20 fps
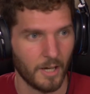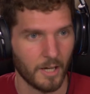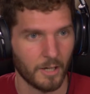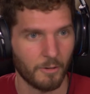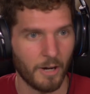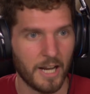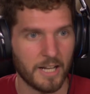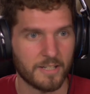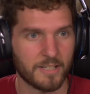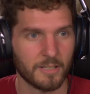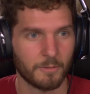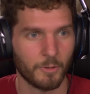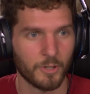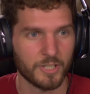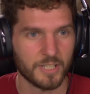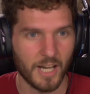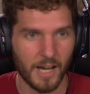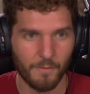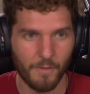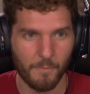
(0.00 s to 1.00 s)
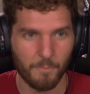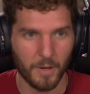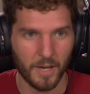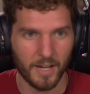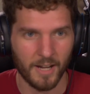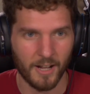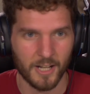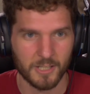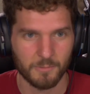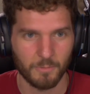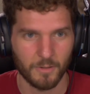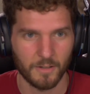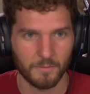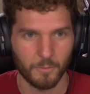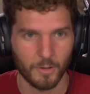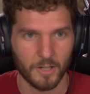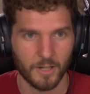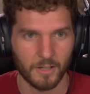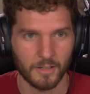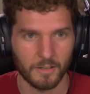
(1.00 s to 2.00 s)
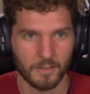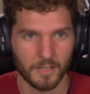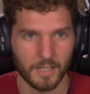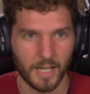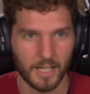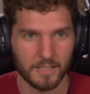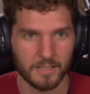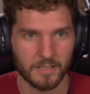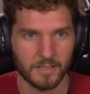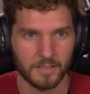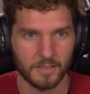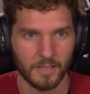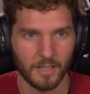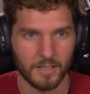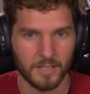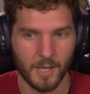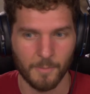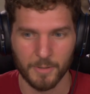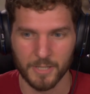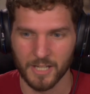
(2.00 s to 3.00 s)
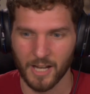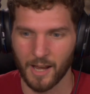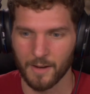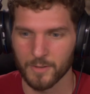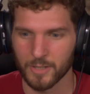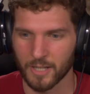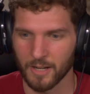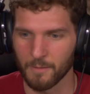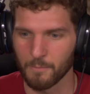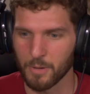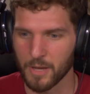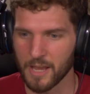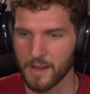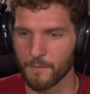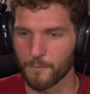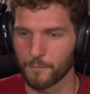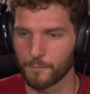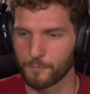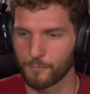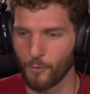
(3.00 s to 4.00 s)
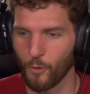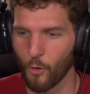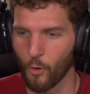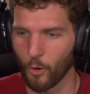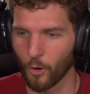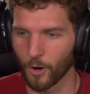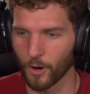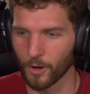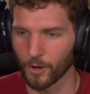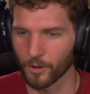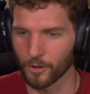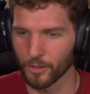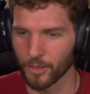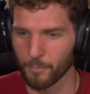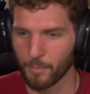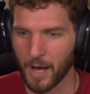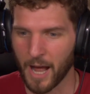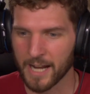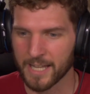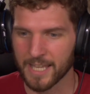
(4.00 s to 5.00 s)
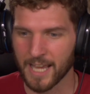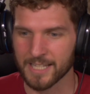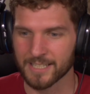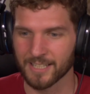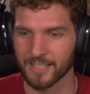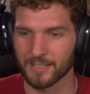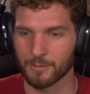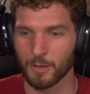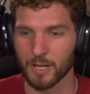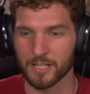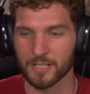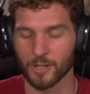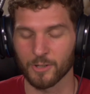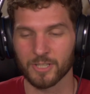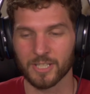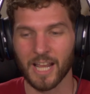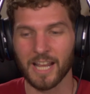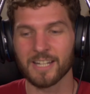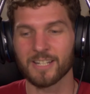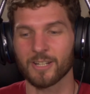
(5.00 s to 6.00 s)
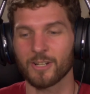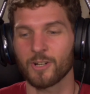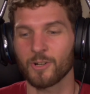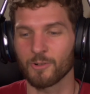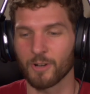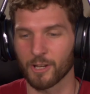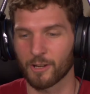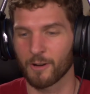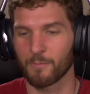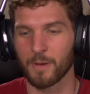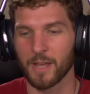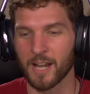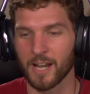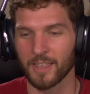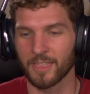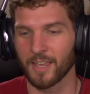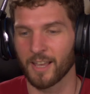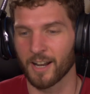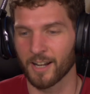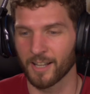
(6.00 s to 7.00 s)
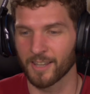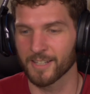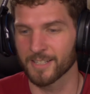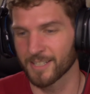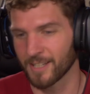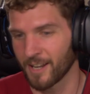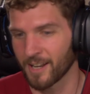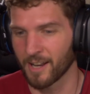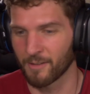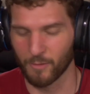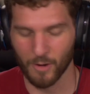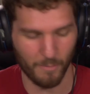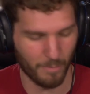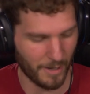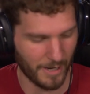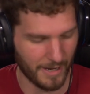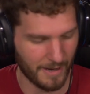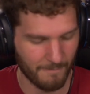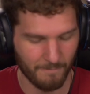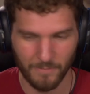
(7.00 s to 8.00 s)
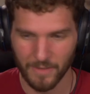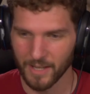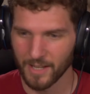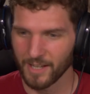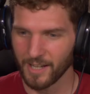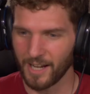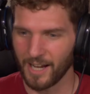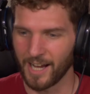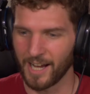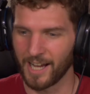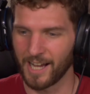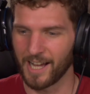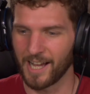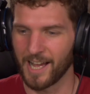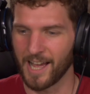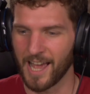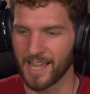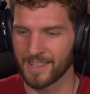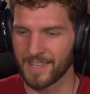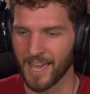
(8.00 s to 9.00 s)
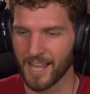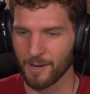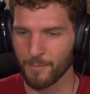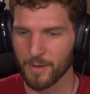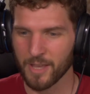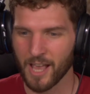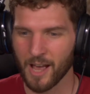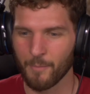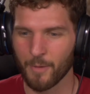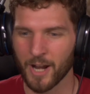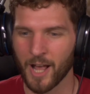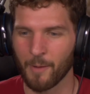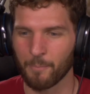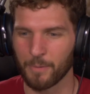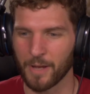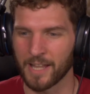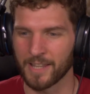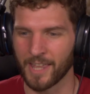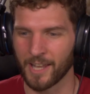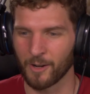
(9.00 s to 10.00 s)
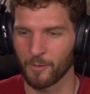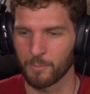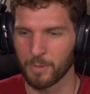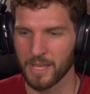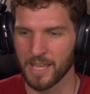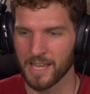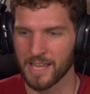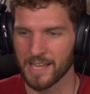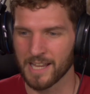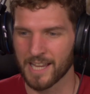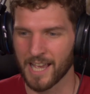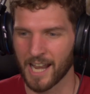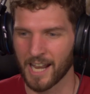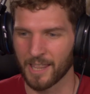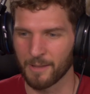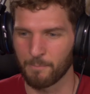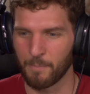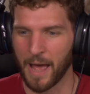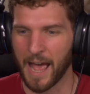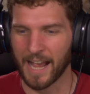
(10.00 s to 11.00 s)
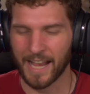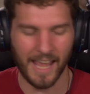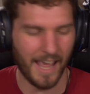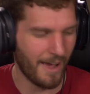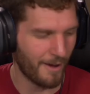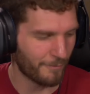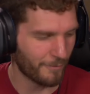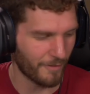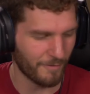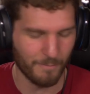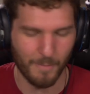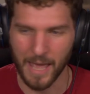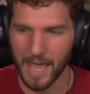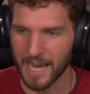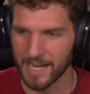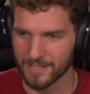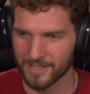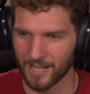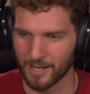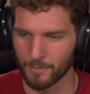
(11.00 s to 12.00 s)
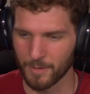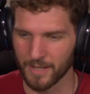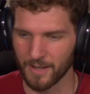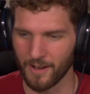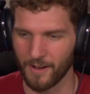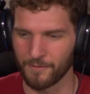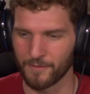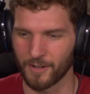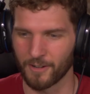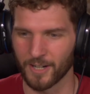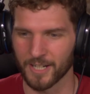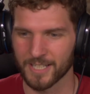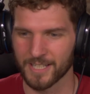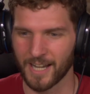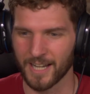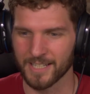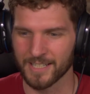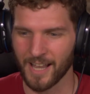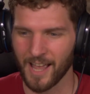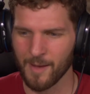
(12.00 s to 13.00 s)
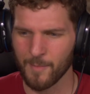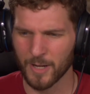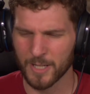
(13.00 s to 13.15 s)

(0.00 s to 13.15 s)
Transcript: Great, so we'll save that big announcement of what our next deepest dive is going to be for the podcast this week. So stay tuned. It could be anything under the sun, everybody. And that'll be coming up, and that'll be kind of the back half of May. So that'll be a very exciting time.